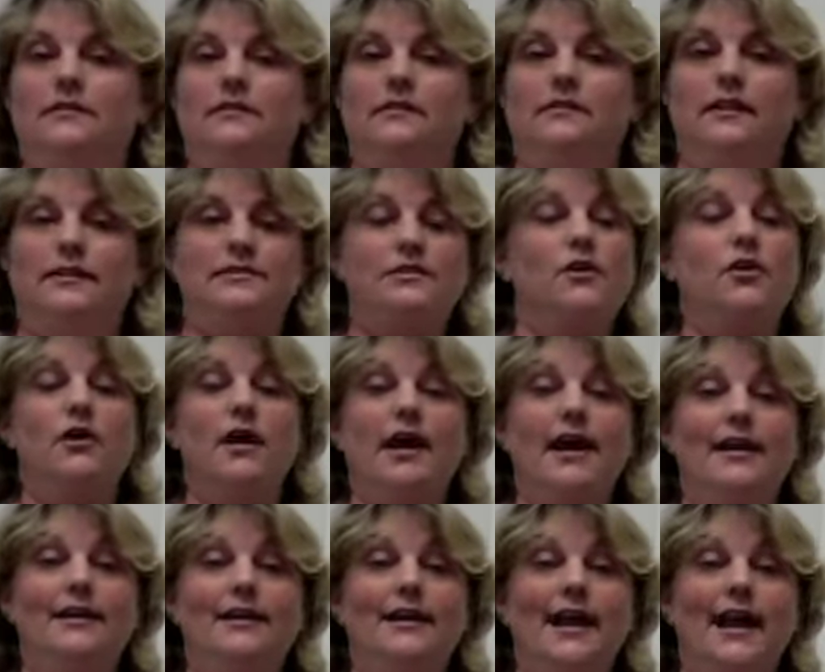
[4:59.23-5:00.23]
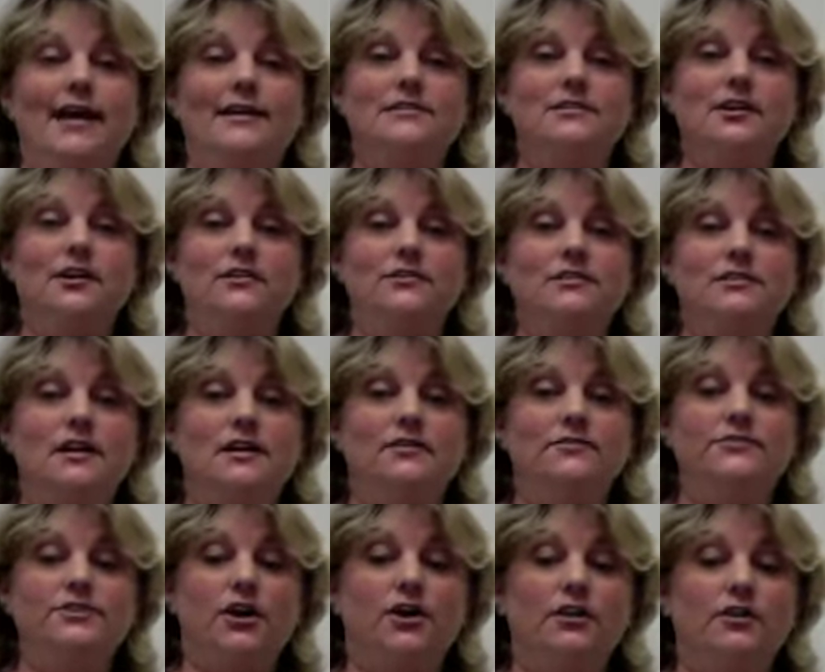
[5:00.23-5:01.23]
Let's go ahead and ask
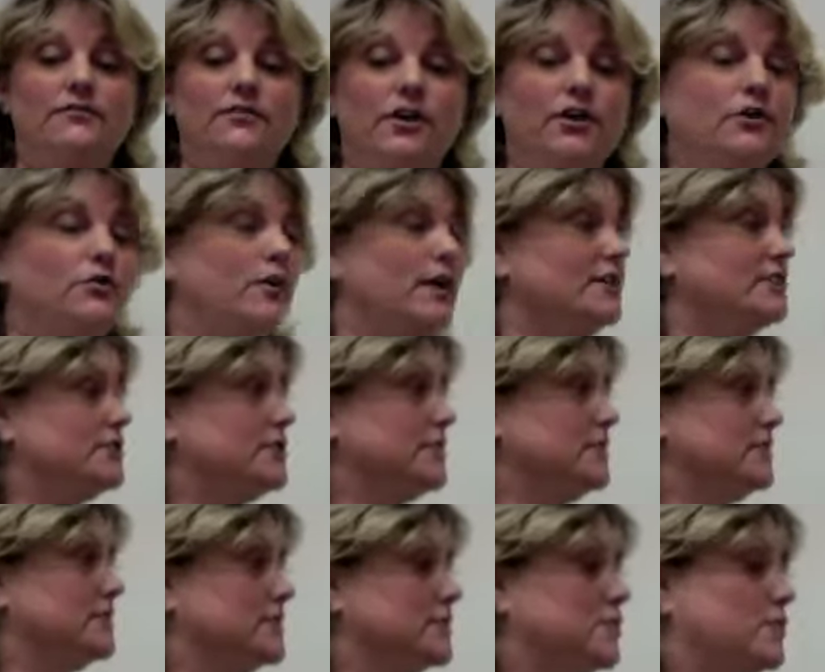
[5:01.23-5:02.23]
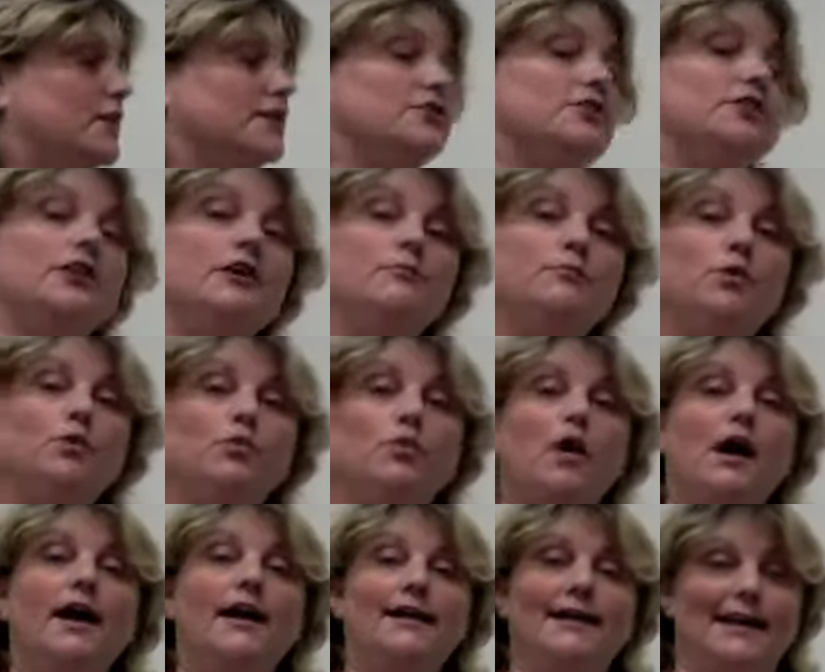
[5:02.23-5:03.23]
ourselves all of our questions. Question number
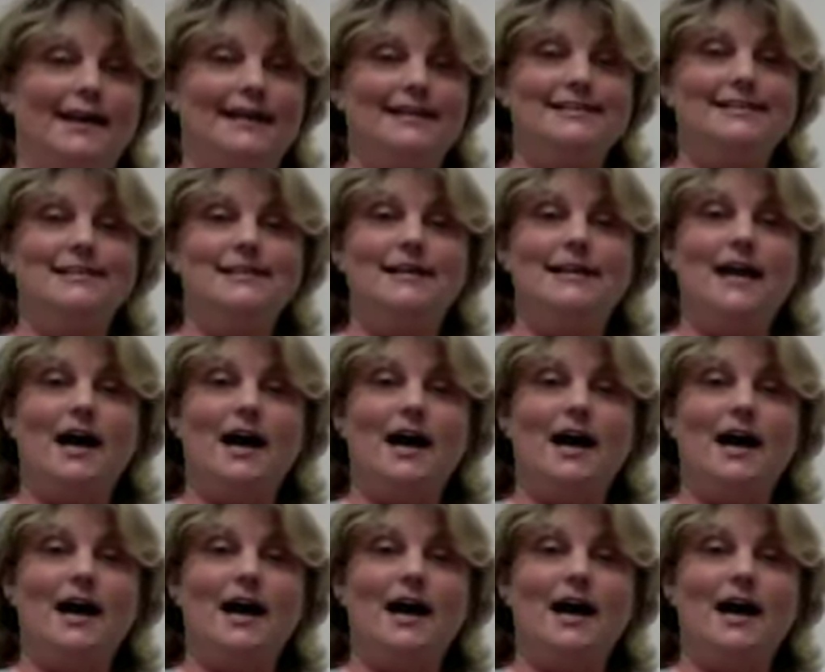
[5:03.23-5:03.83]
1, is it an